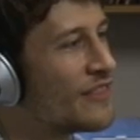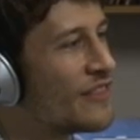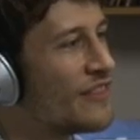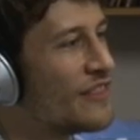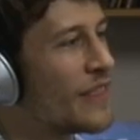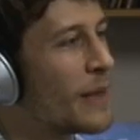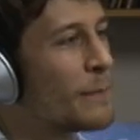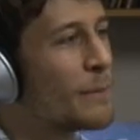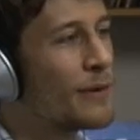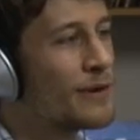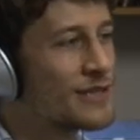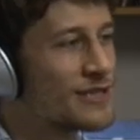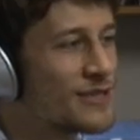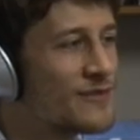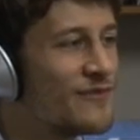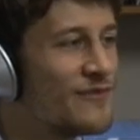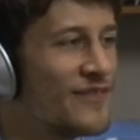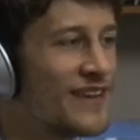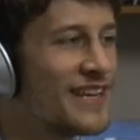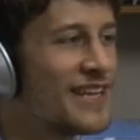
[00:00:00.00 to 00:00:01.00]
They put
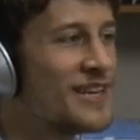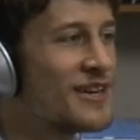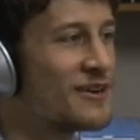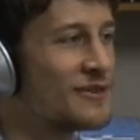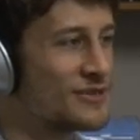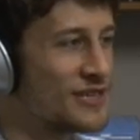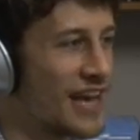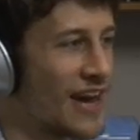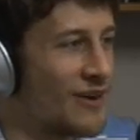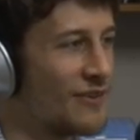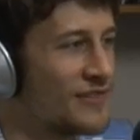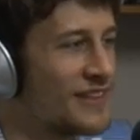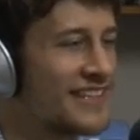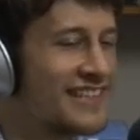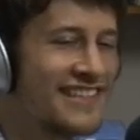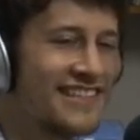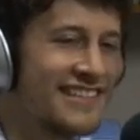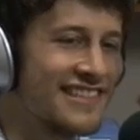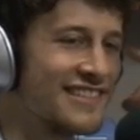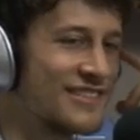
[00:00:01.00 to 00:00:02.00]
some videos out.
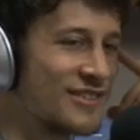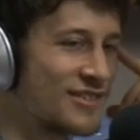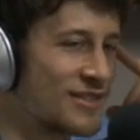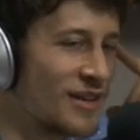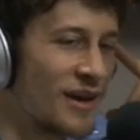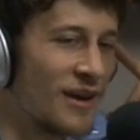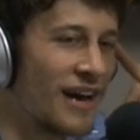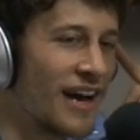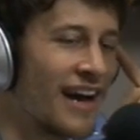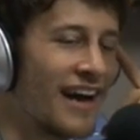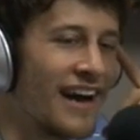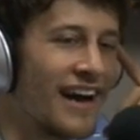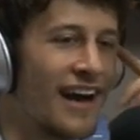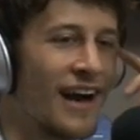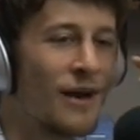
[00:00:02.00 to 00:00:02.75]
This is just not...